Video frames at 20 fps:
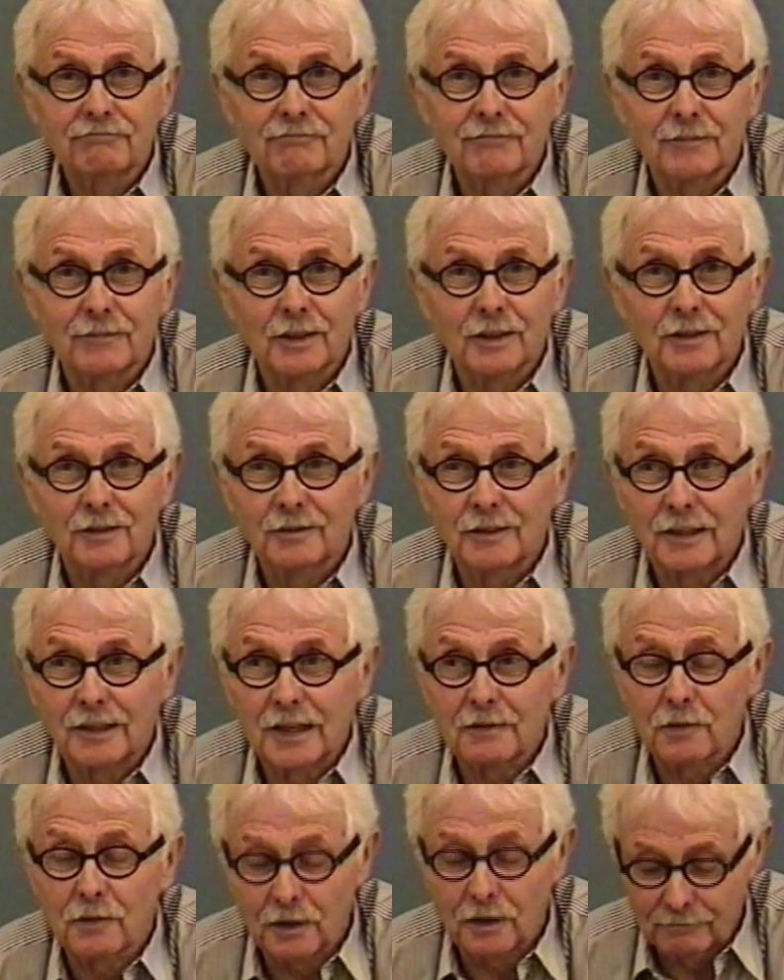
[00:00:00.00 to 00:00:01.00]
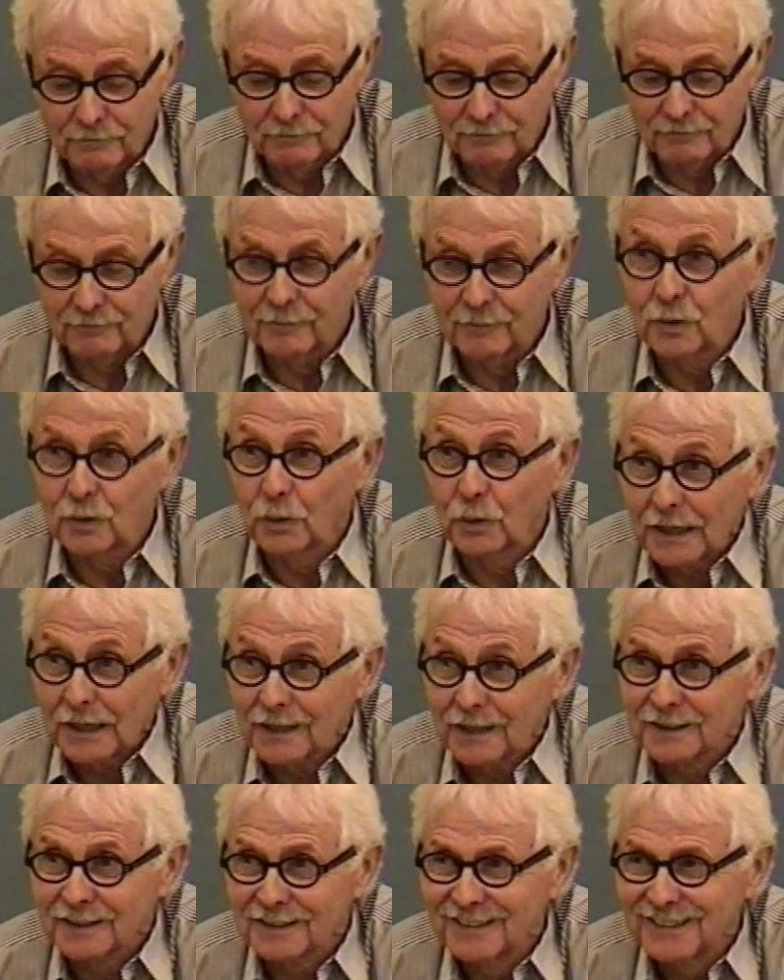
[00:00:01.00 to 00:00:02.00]
They gave up
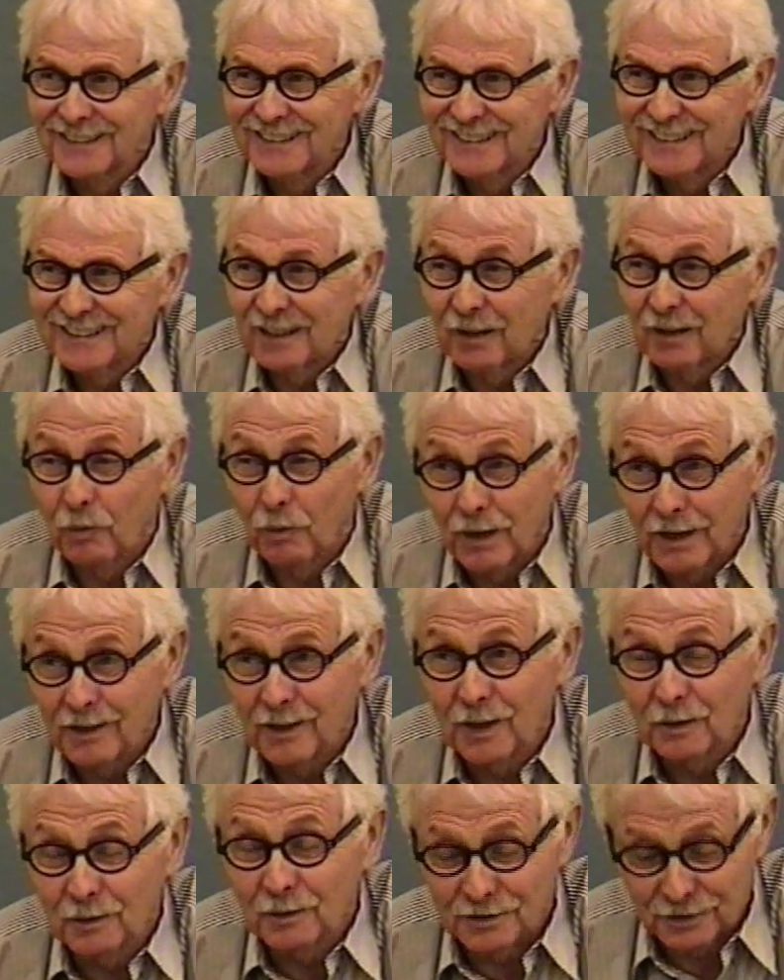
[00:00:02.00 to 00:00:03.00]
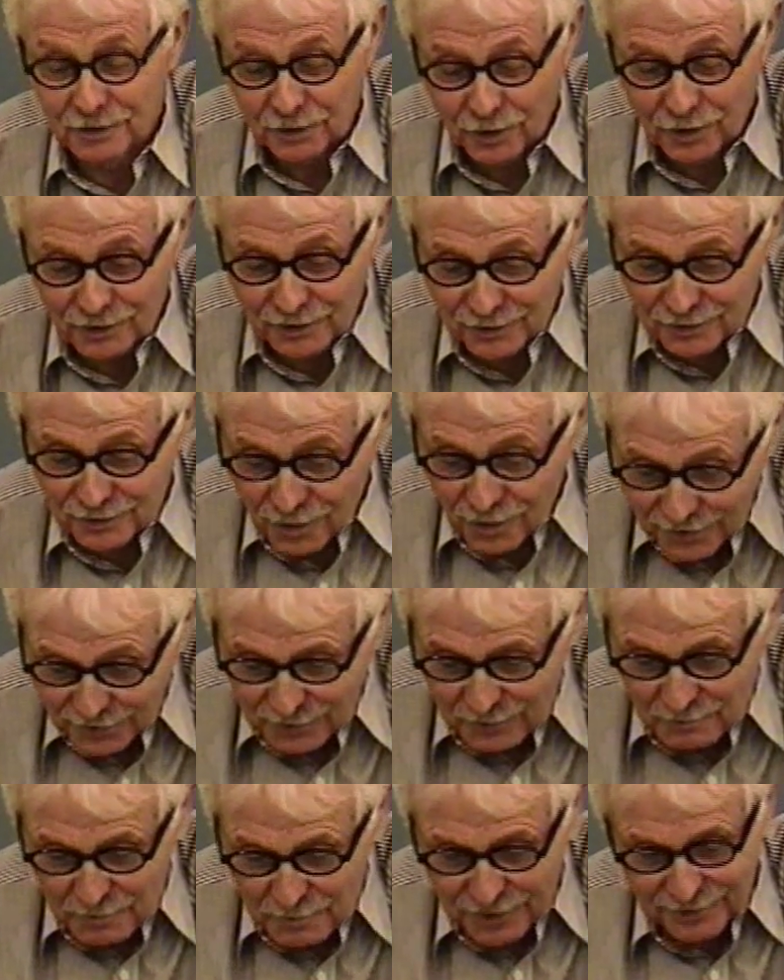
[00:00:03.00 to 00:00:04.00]
quickly. A white owl cigar is not the
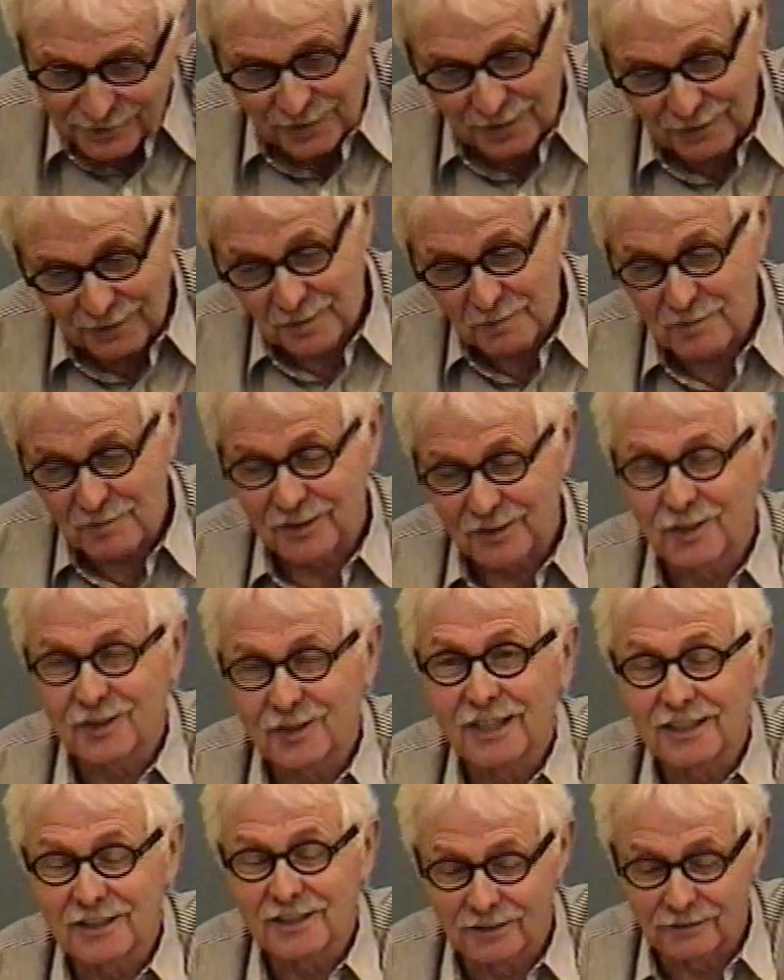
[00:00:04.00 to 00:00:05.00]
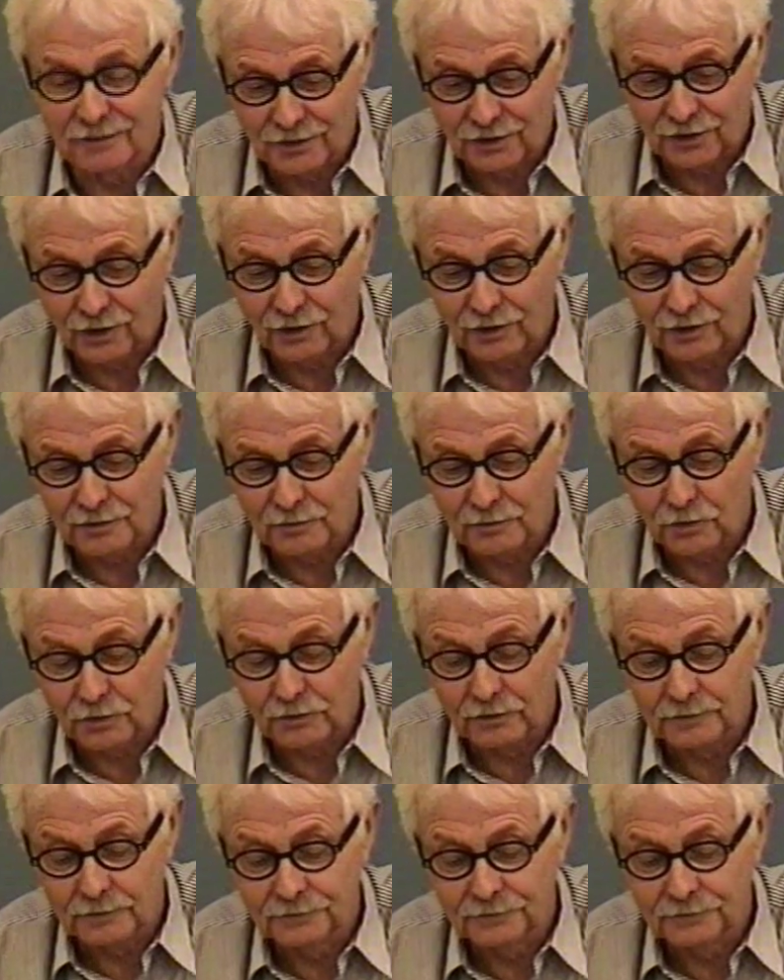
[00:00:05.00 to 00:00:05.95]
best. You have to be a seasoned cigar smoker.